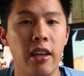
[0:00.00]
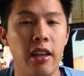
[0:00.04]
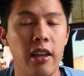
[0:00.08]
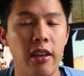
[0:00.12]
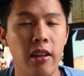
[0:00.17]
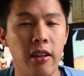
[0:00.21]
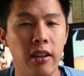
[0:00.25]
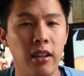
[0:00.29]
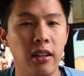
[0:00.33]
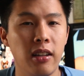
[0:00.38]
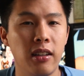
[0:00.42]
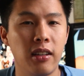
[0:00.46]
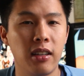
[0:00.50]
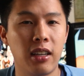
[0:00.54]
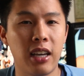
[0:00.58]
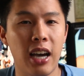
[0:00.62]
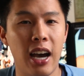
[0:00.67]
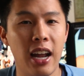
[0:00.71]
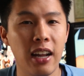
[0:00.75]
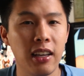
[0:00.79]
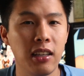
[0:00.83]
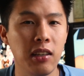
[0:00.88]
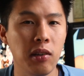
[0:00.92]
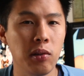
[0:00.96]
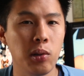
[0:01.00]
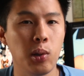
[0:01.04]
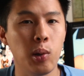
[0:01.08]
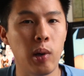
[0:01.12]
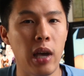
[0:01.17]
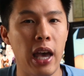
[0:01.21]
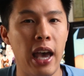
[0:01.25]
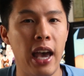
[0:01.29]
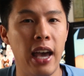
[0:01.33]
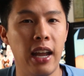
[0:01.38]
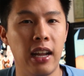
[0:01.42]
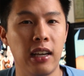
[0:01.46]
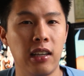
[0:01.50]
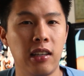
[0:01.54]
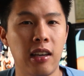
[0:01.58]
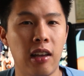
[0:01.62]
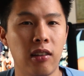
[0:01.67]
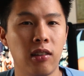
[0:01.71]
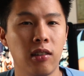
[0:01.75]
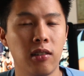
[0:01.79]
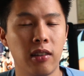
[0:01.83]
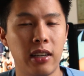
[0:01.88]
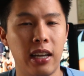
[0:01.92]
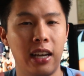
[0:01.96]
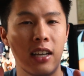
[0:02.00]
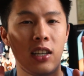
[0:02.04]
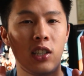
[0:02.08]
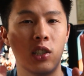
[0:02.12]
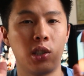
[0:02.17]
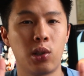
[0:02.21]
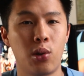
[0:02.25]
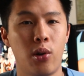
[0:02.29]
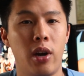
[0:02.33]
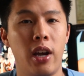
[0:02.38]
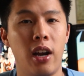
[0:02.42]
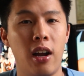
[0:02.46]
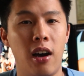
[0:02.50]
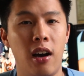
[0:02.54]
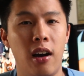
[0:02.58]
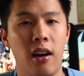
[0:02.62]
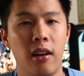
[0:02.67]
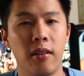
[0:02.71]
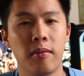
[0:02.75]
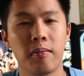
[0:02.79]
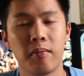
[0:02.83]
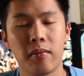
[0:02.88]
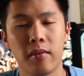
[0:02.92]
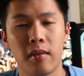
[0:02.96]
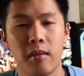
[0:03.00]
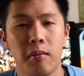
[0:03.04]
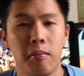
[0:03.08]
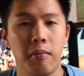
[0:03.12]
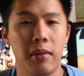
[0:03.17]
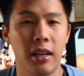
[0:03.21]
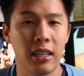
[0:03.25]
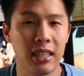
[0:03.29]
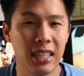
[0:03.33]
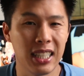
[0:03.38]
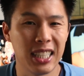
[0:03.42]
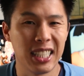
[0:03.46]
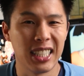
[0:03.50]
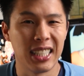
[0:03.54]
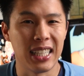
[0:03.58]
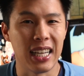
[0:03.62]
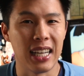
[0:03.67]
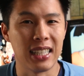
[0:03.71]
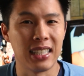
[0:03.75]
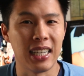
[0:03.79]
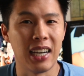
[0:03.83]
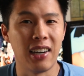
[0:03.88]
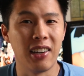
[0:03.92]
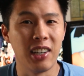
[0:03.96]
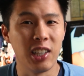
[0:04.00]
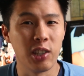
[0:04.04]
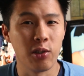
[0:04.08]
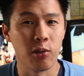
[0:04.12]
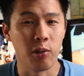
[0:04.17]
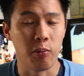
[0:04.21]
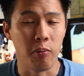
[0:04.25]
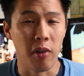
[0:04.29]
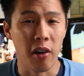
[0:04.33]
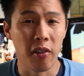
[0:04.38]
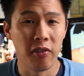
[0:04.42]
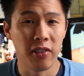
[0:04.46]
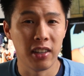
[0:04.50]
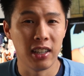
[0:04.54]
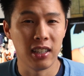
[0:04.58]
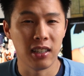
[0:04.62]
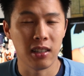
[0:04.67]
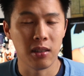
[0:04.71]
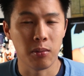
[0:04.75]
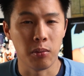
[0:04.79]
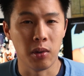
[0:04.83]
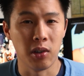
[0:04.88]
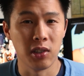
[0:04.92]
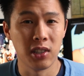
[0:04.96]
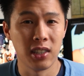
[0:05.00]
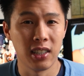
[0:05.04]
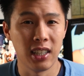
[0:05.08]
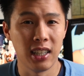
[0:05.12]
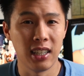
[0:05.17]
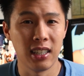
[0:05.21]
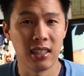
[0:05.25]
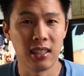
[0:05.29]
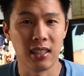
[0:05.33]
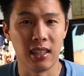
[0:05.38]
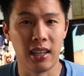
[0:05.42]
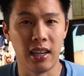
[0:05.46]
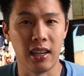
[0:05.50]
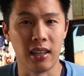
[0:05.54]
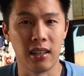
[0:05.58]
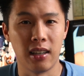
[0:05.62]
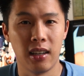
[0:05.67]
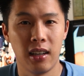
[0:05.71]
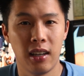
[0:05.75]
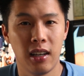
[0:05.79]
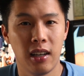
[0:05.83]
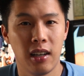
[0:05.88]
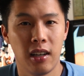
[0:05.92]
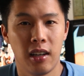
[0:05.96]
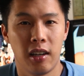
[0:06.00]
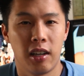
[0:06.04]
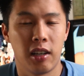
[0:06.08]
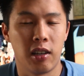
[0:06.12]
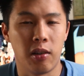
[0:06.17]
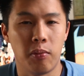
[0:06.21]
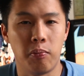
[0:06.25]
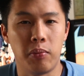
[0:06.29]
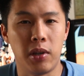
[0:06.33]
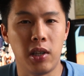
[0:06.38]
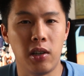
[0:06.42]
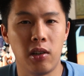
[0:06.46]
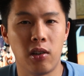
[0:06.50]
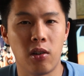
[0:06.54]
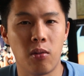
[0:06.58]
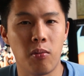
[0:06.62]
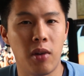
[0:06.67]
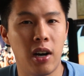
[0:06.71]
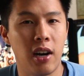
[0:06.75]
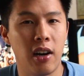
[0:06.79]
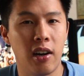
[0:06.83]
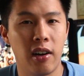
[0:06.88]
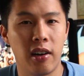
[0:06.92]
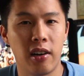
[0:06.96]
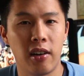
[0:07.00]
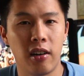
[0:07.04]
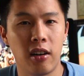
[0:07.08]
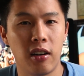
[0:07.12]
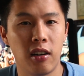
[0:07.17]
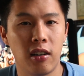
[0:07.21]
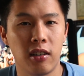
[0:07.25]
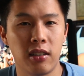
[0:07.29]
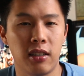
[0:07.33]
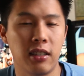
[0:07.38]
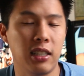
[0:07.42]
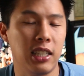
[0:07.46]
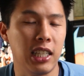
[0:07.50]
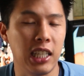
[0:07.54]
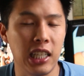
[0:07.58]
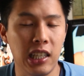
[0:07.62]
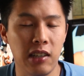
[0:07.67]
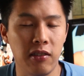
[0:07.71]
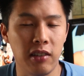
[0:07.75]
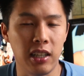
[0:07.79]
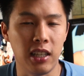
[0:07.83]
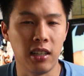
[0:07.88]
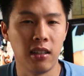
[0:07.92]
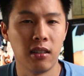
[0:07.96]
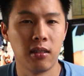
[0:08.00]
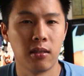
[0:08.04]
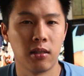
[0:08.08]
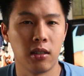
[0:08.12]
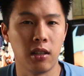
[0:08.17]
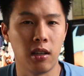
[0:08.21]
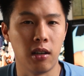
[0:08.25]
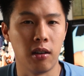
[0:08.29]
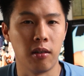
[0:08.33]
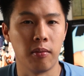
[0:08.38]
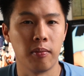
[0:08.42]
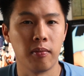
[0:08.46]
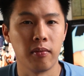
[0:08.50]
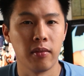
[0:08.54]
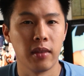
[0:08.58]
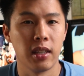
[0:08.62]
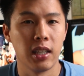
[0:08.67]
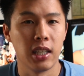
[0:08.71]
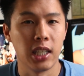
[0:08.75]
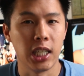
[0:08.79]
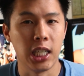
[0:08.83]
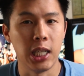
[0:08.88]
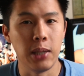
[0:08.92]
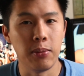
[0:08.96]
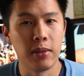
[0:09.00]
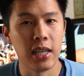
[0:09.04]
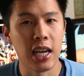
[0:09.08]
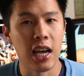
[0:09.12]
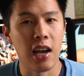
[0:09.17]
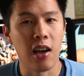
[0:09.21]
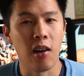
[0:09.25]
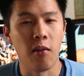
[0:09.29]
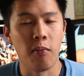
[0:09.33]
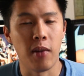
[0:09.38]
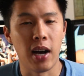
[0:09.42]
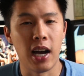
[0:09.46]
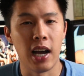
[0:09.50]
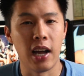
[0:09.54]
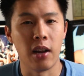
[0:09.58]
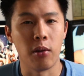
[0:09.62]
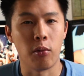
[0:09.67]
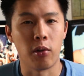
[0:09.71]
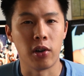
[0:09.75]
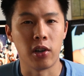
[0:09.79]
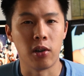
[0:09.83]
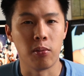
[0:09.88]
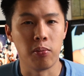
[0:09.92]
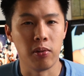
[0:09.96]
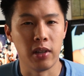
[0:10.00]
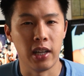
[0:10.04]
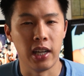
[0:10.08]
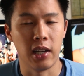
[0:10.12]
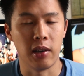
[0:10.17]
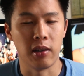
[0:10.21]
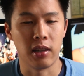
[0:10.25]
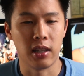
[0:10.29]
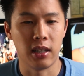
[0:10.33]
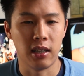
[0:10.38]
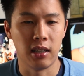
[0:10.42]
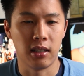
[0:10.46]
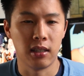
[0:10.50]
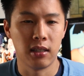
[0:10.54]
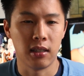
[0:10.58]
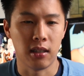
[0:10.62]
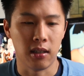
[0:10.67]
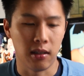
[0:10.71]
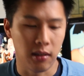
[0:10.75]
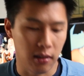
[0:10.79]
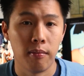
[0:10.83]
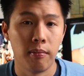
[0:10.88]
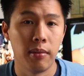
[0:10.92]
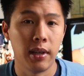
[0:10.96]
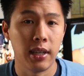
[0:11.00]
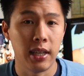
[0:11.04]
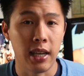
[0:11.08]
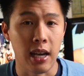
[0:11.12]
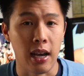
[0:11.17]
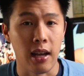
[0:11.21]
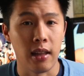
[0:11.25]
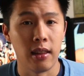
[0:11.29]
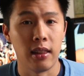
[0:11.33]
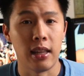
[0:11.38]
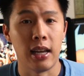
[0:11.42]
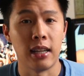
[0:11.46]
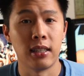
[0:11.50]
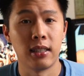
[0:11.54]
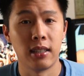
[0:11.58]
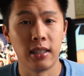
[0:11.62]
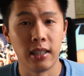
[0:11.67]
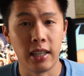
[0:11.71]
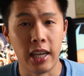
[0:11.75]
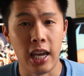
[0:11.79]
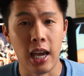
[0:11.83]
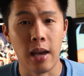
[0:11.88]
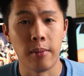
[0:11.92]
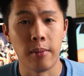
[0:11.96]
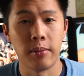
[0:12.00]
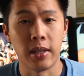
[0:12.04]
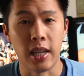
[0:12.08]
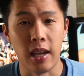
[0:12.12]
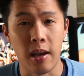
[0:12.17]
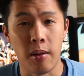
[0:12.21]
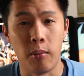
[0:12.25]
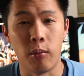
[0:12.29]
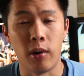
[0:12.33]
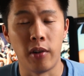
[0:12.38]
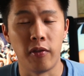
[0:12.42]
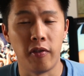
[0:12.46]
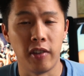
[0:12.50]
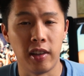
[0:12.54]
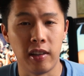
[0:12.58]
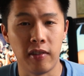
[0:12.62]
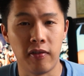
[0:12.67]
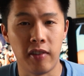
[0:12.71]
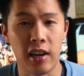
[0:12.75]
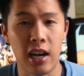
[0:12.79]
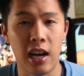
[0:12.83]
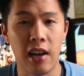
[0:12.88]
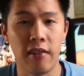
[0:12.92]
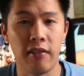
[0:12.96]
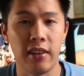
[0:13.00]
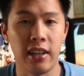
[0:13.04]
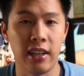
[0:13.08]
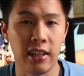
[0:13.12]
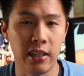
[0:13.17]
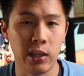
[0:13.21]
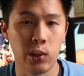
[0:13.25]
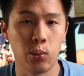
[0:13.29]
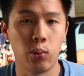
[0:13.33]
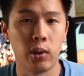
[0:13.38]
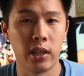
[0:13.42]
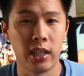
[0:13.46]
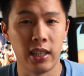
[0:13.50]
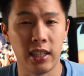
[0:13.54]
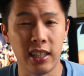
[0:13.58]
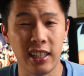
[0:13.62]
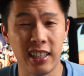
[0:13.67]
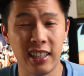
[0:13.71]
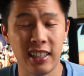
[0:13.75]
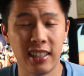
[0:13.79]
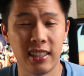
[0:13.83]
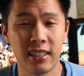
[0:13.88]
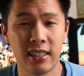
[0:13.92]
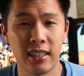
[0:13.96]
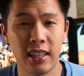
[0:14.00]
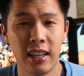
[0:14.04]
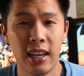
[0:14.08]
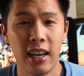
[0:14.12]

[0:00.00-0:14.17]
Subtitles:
it kind of gives you a headache. You have to look at it straight on. But I guess that's how it is with most things like computer monitors and TV. So keep that in mind when you're playing with this. But yeah, that's the GAEMS M155. It is what it is.